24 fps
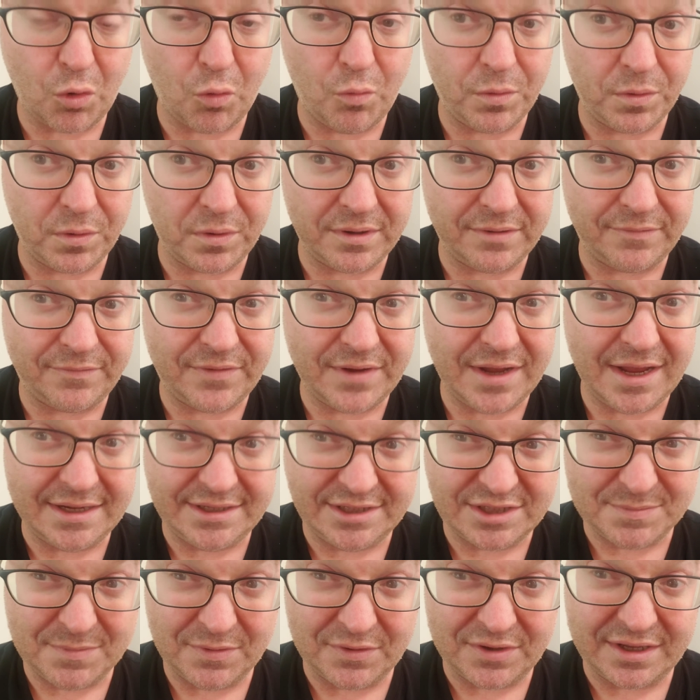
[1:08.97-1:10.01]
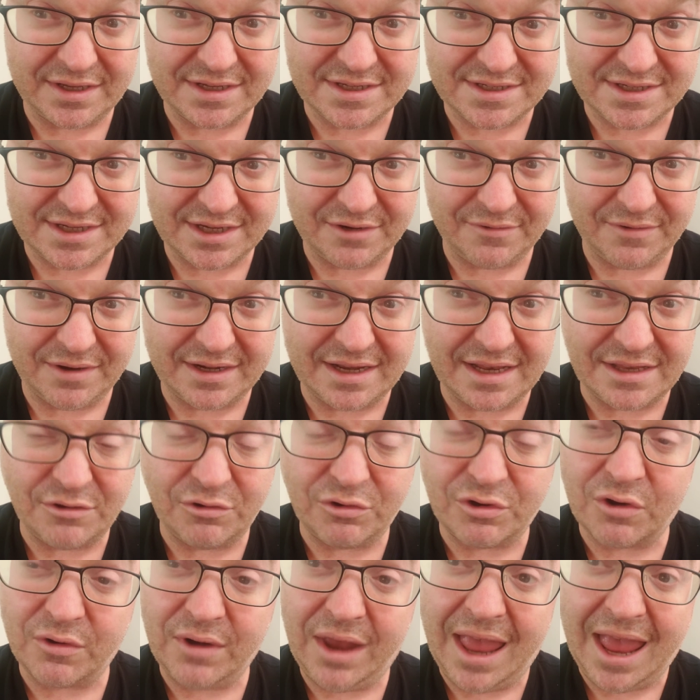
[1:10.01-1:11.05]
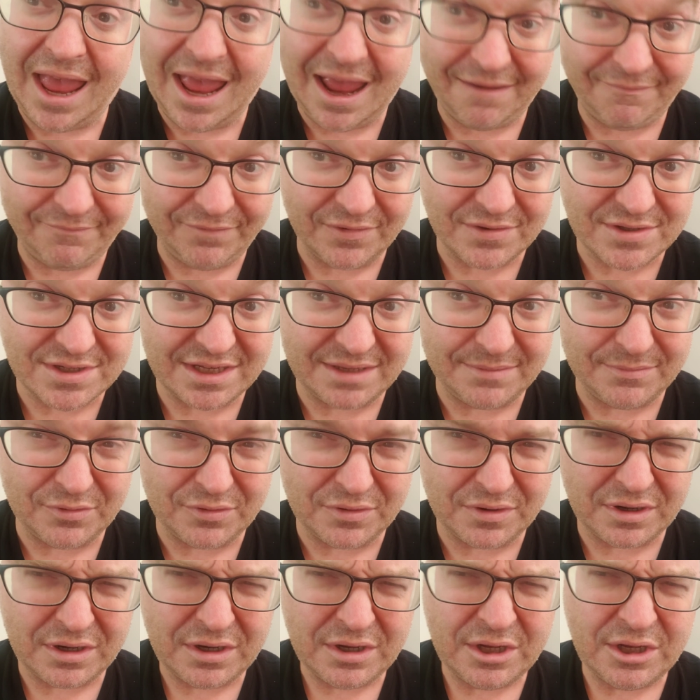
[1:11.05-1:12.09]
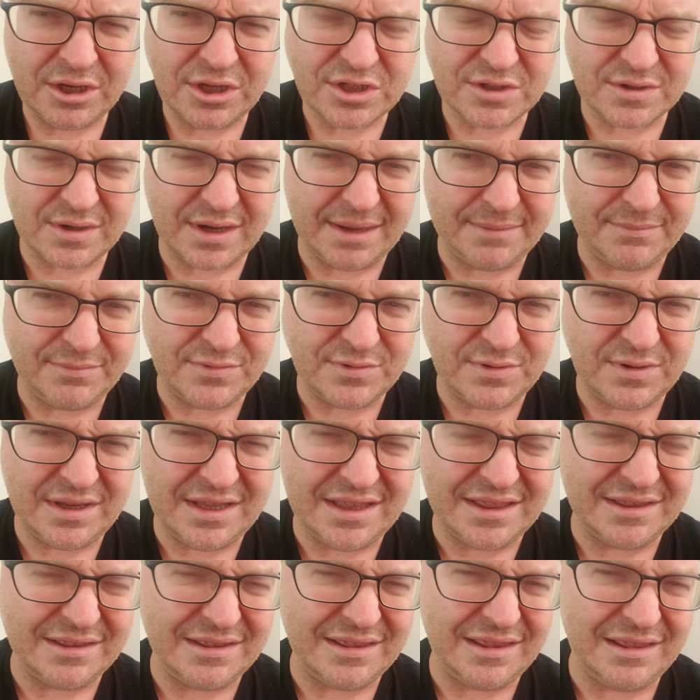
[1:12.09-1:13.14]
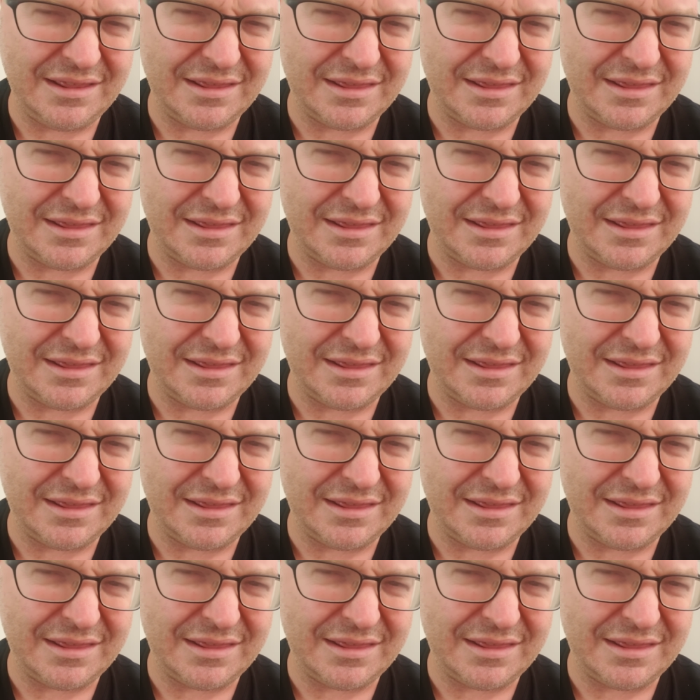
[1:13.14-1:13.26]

were in fact smoking a cigarette, and you don't have those anymore. So I'm in